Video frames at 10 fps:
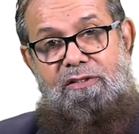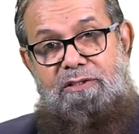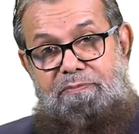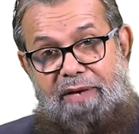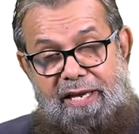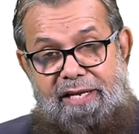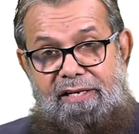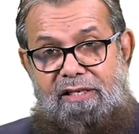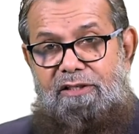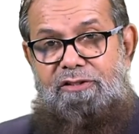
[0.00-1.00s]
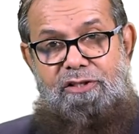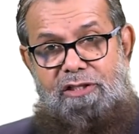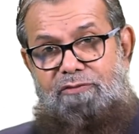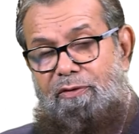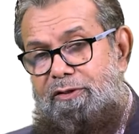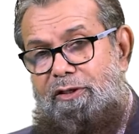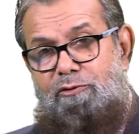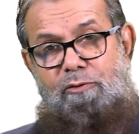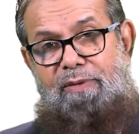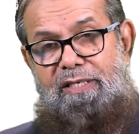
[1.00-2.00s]
Spain, these were the
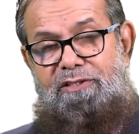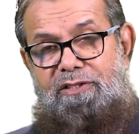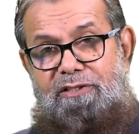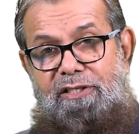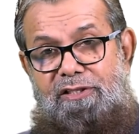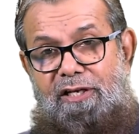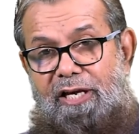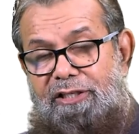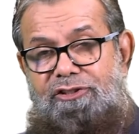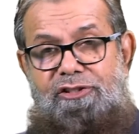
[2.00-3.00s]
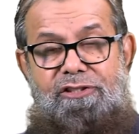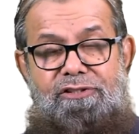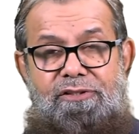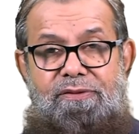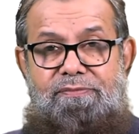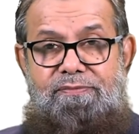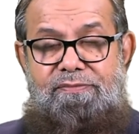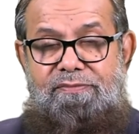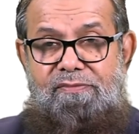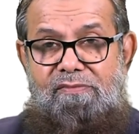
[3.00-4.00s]
two places in the ancient uh,
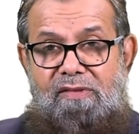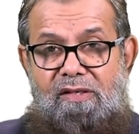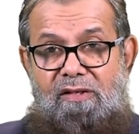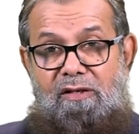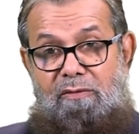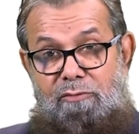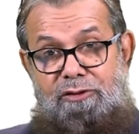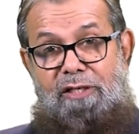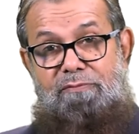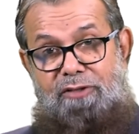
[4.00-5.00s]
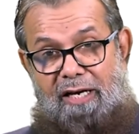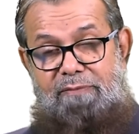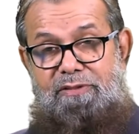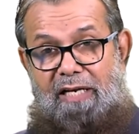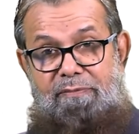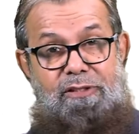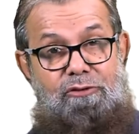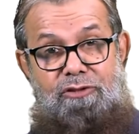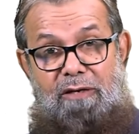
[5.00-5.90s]
Muslim times, I mean to say